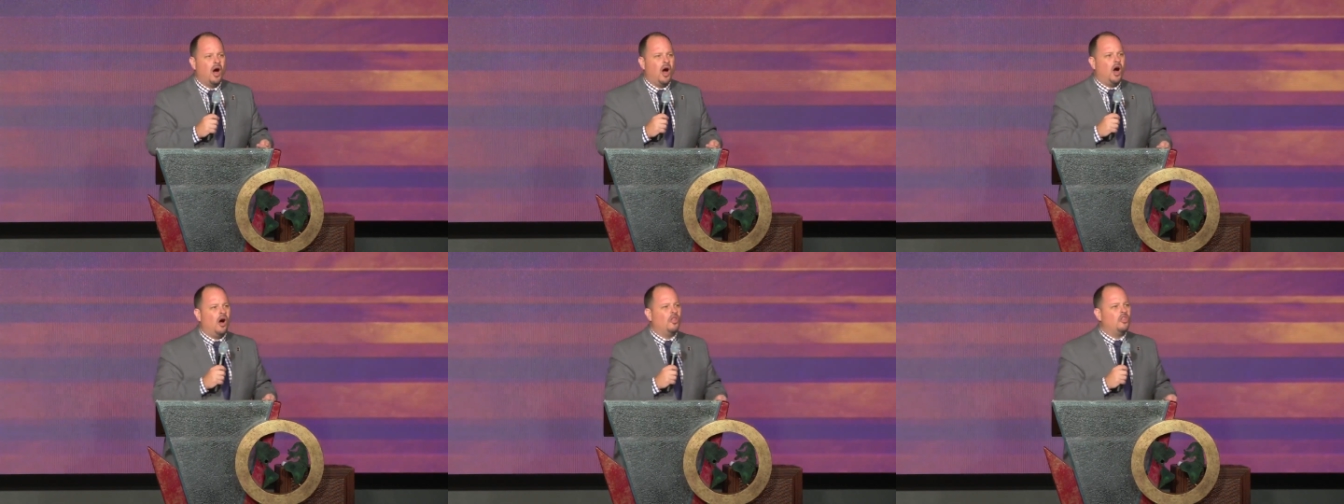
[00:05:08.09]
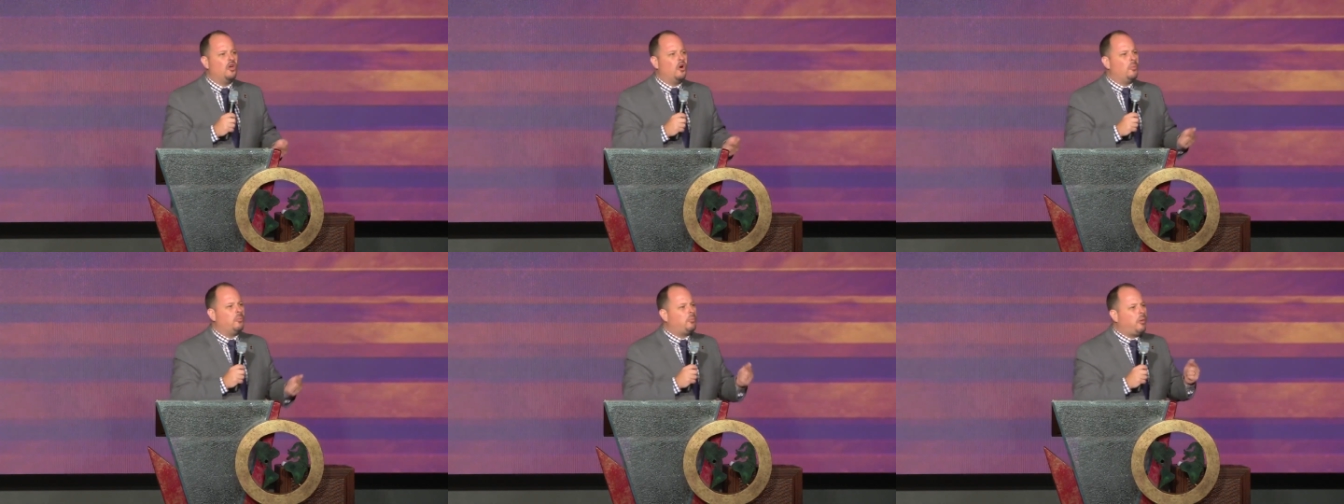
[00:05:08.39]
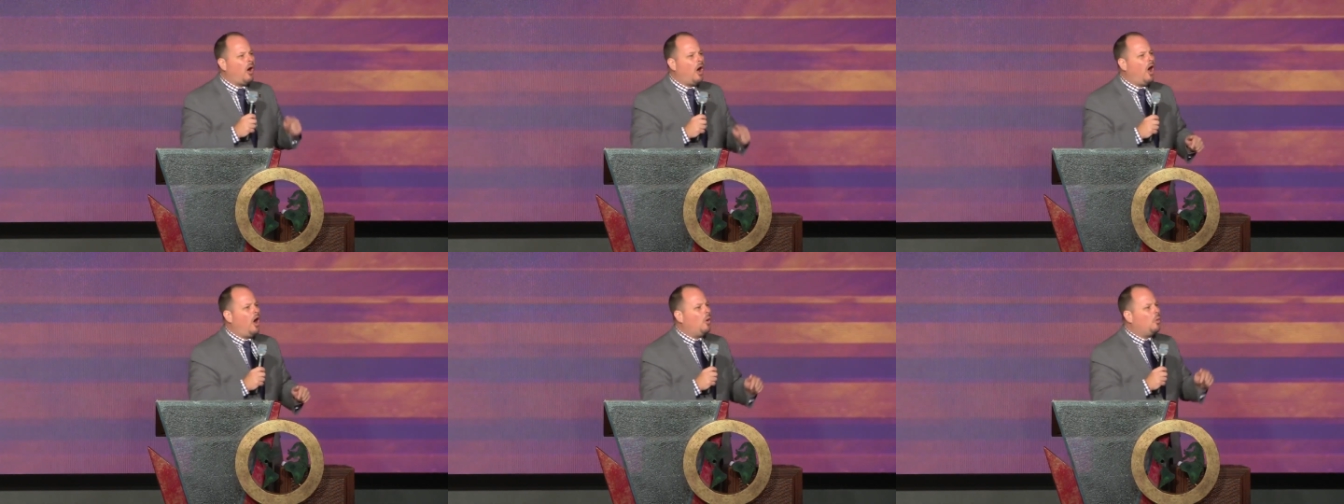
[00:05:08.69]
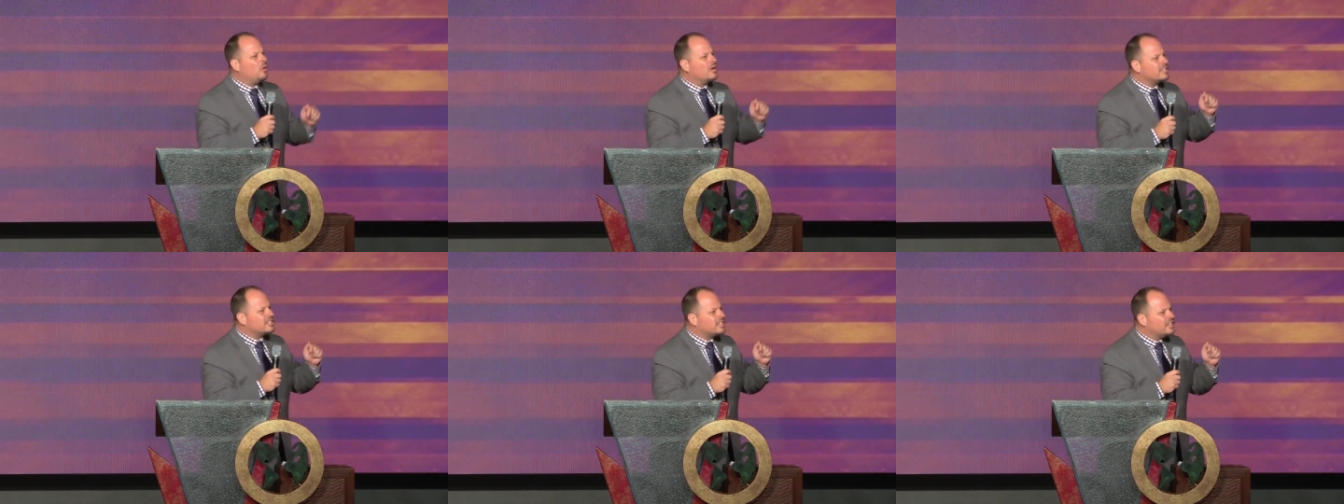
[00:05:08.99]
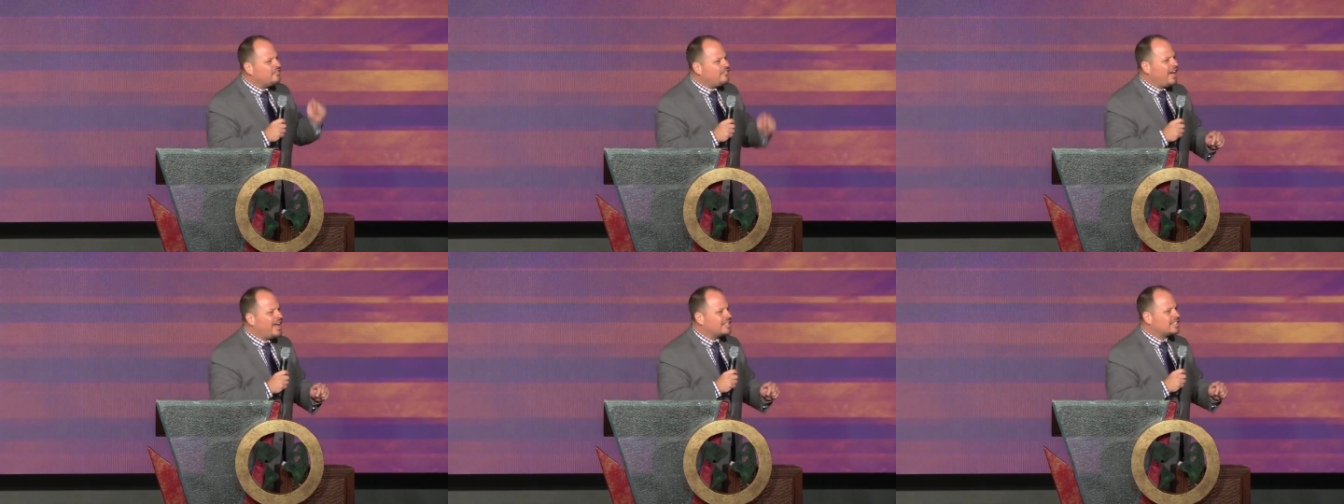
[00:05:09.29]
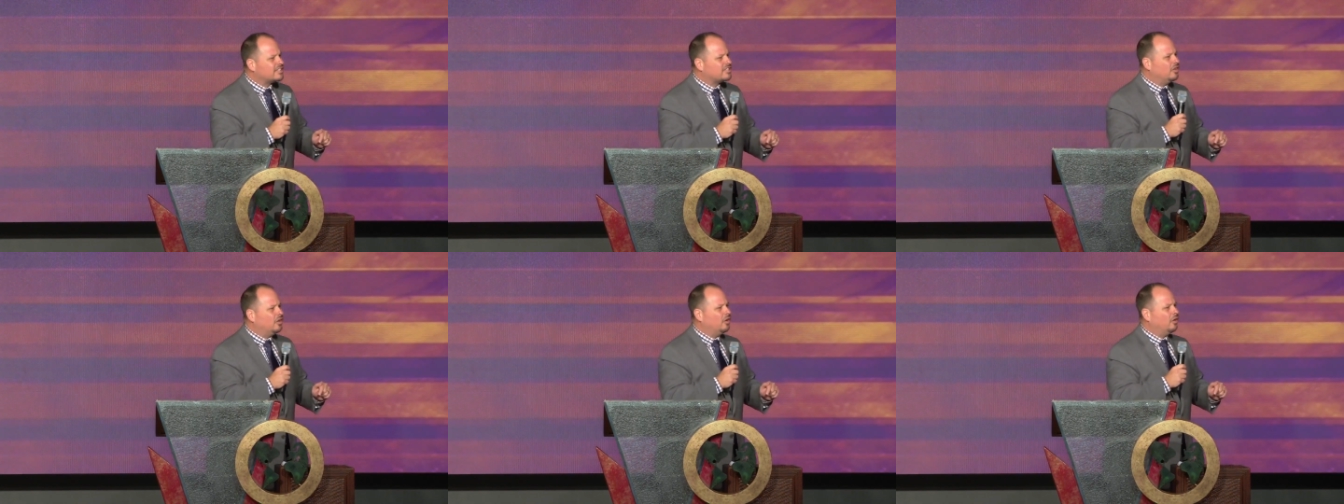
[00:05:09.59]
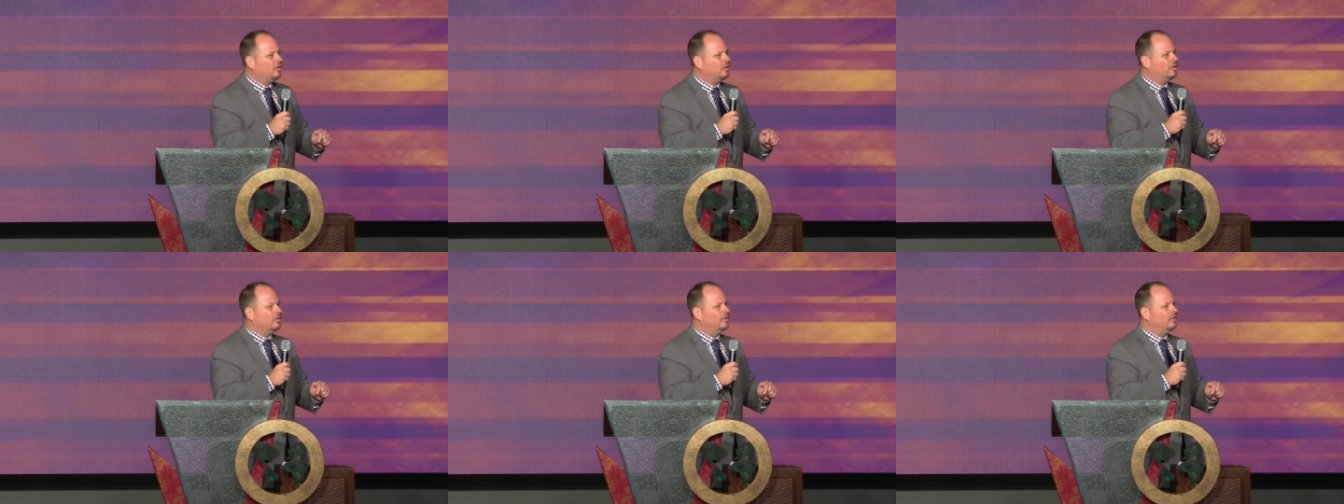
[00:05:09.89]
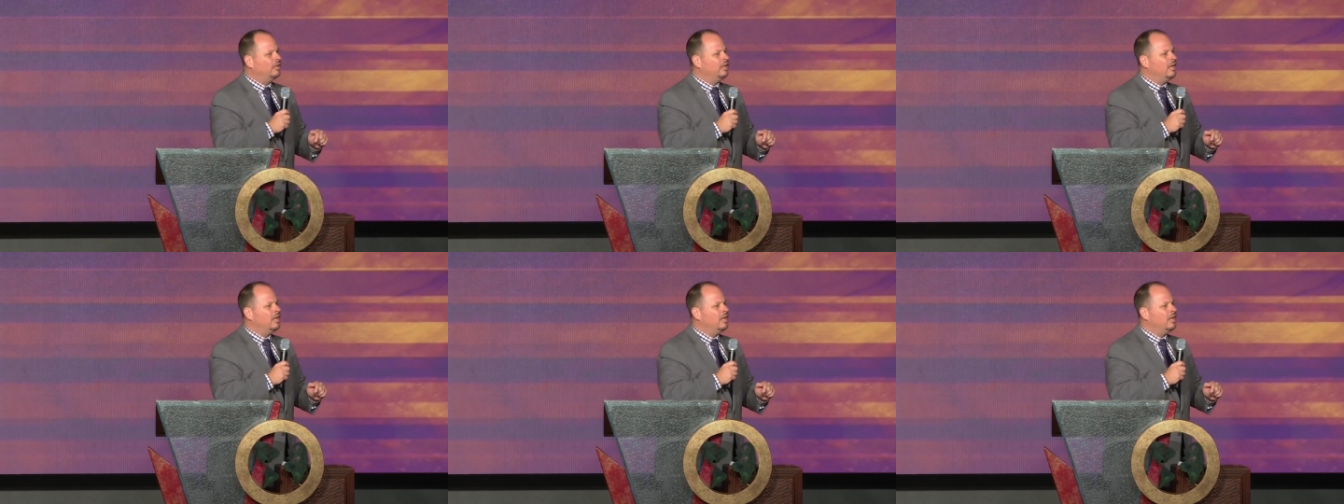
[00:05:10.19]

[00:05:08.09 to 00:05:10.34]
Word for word: Although Paul was the vessel,